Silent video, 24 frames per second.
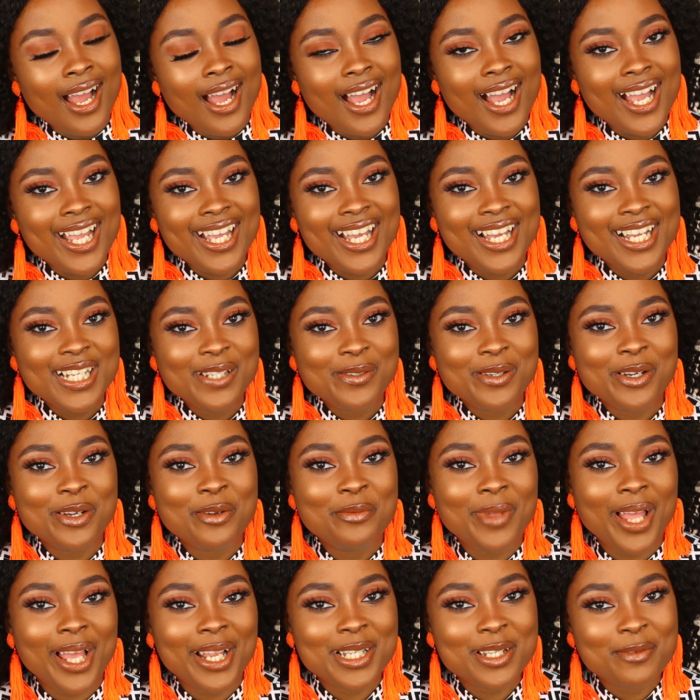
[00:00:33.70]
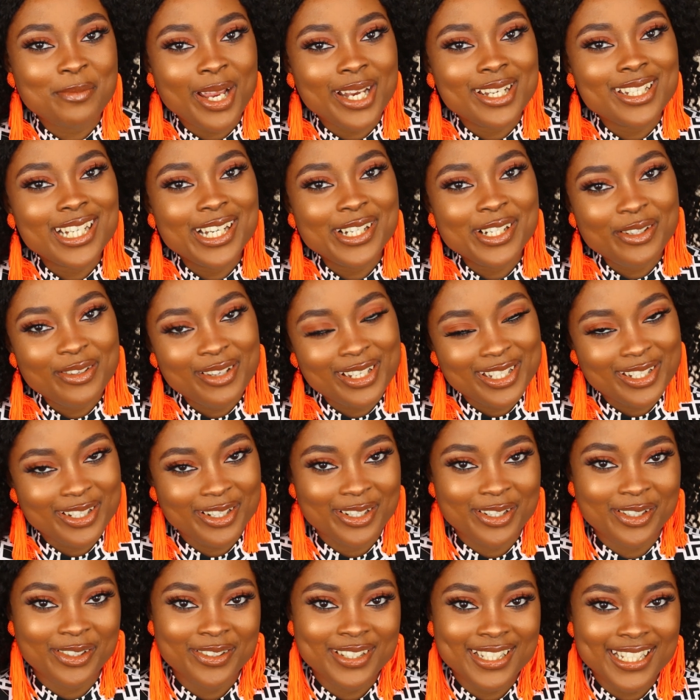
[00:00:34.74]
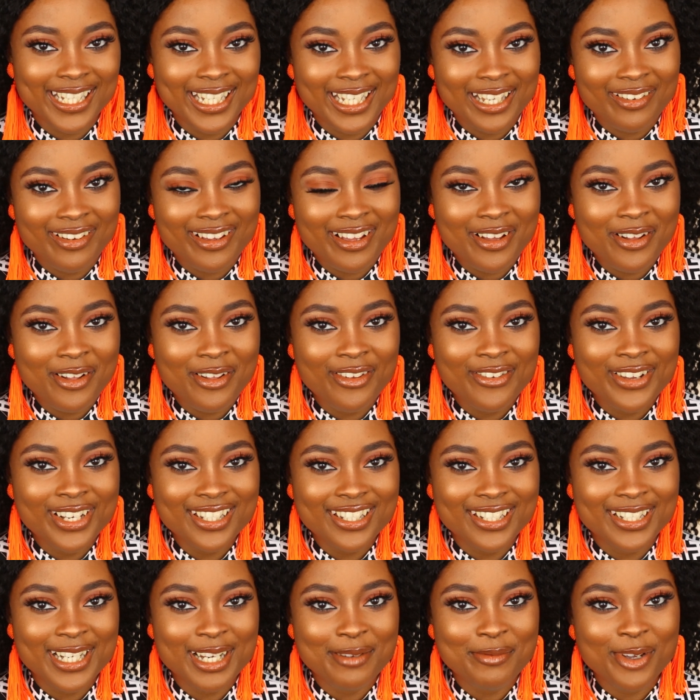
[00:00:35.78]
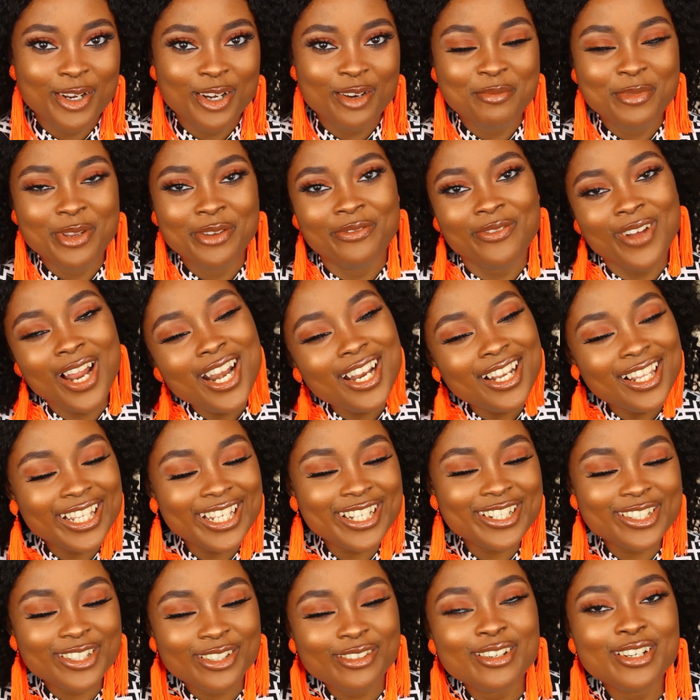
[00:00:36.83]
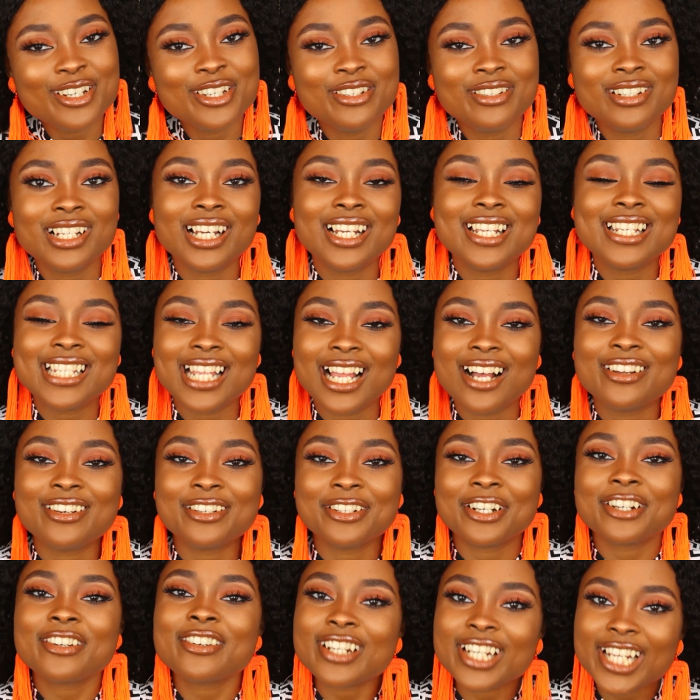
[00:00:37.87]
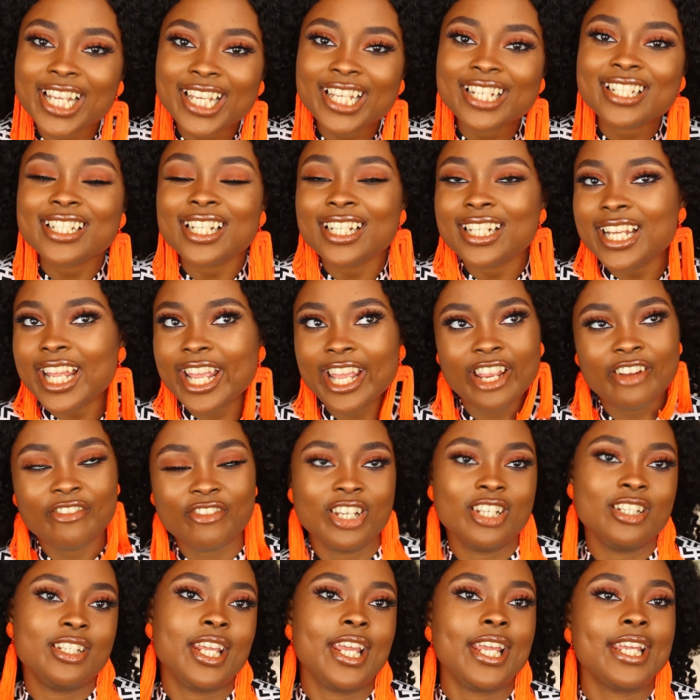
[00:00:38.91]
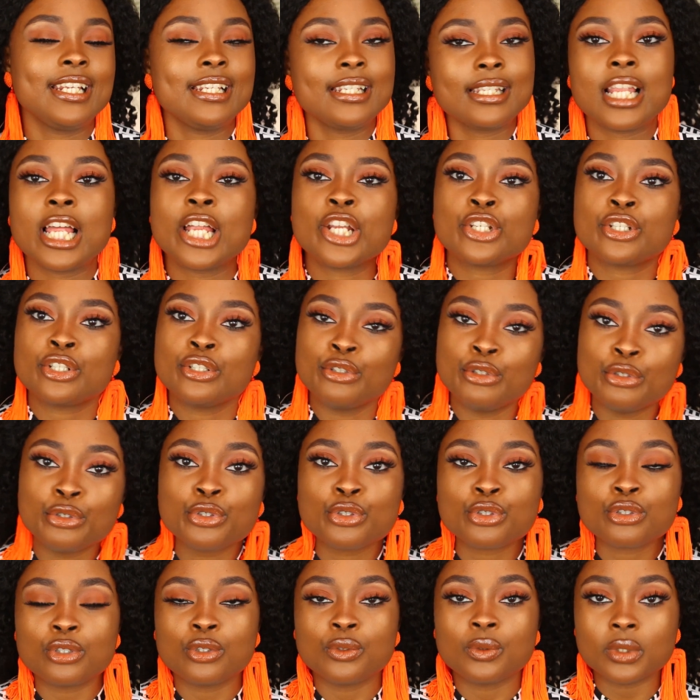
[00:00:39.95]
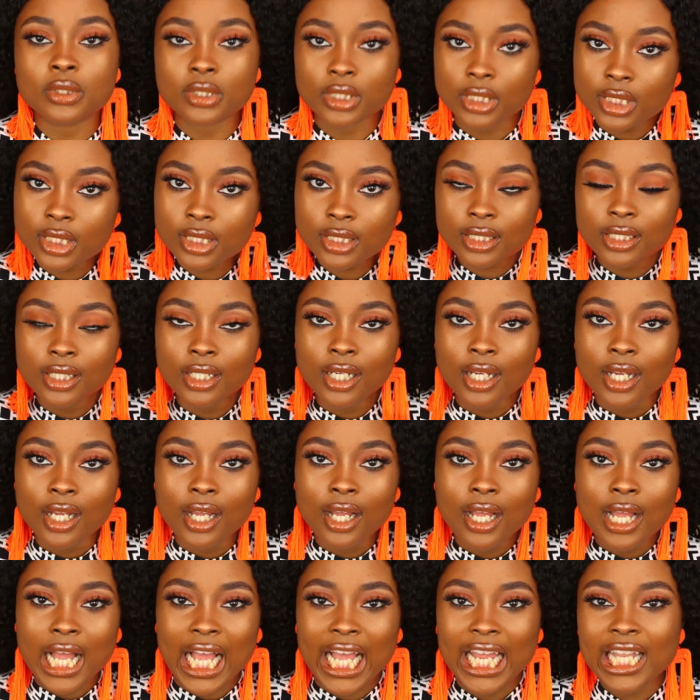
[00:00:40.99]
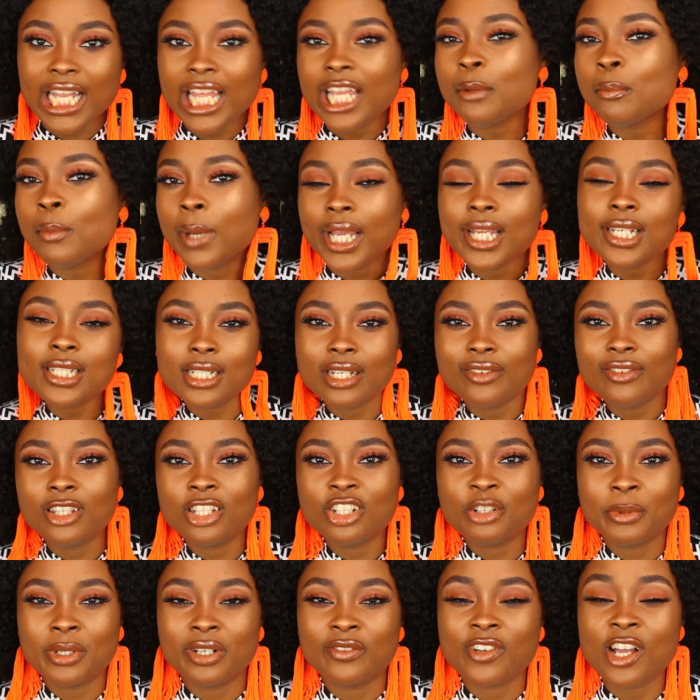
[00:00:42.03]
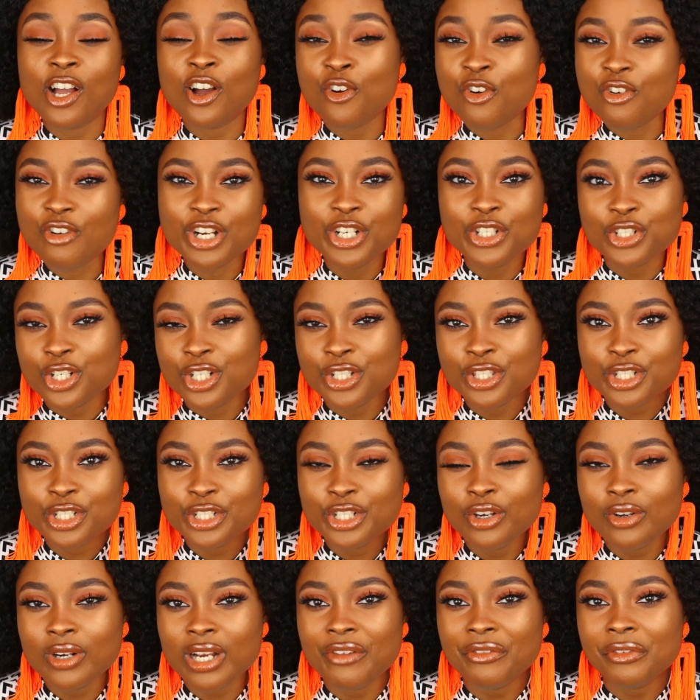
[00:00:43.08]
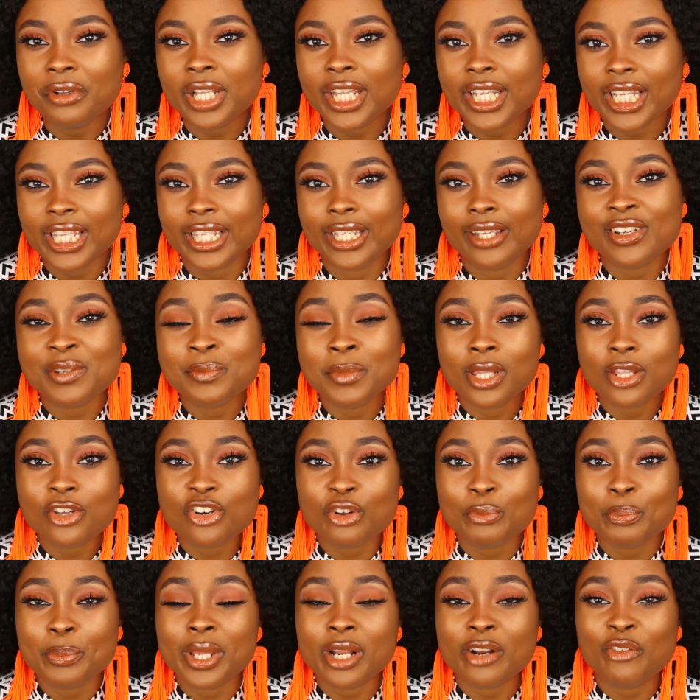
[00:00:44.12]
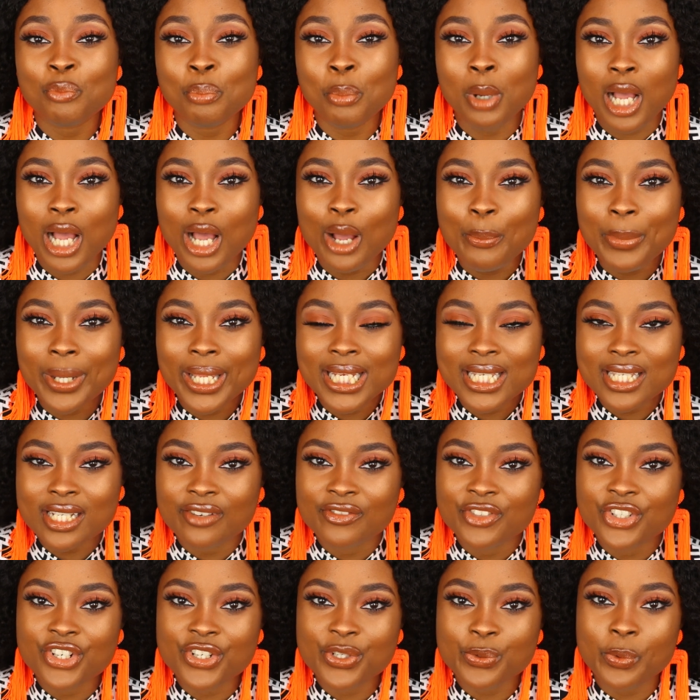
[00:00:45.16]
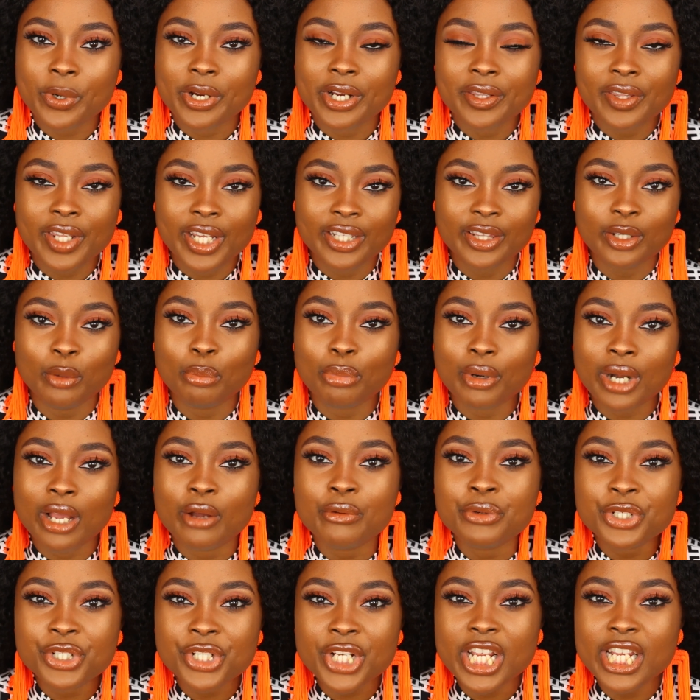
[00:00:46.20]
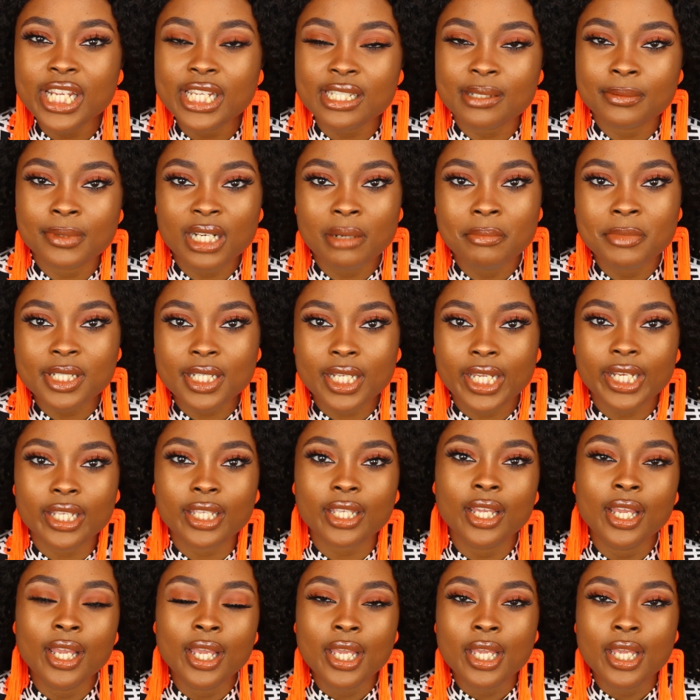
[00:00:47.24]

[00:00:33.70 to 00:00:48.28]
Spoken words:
Hi guys, welcome back to my channel. It's your girl TKYO, and today I'm going to be finally showing you guys how to create an everyday / neutral look. I like mine to have a little bit of orange undertone. I feel like it gives me a little bit of pop instead of just wearing like the brown shade. Because sometimes like